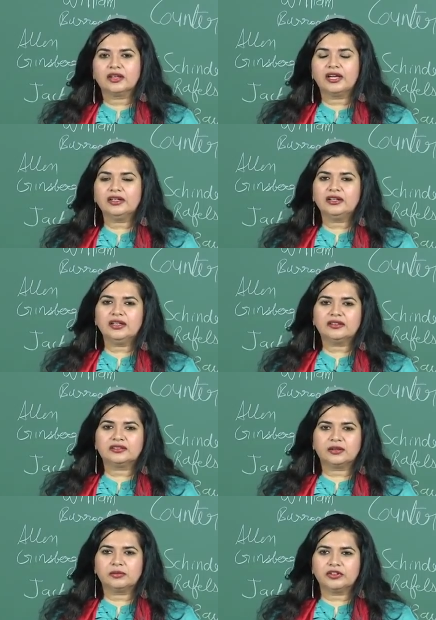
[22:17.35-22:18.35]

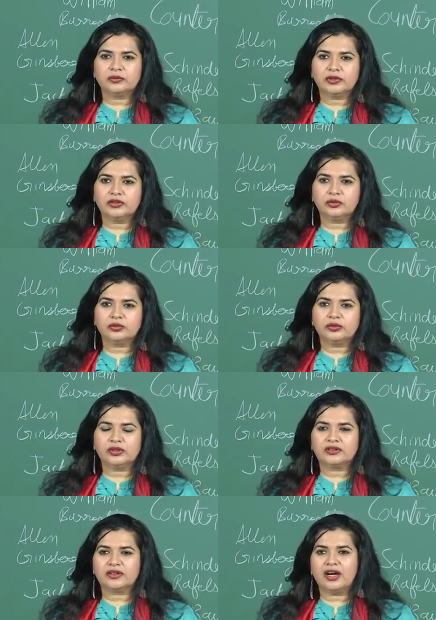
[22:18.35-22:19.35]
Anti-establishment to
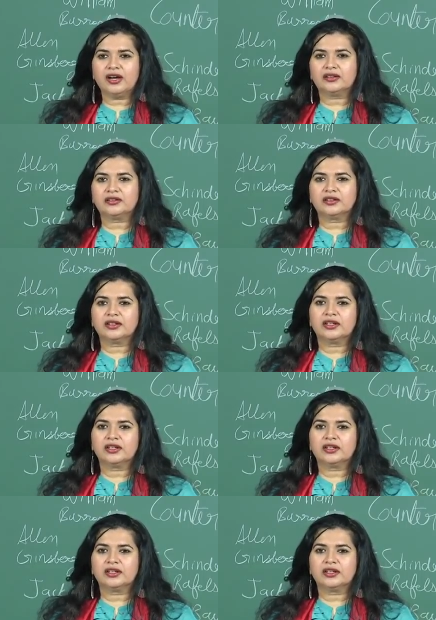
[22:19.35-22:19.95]
its heart,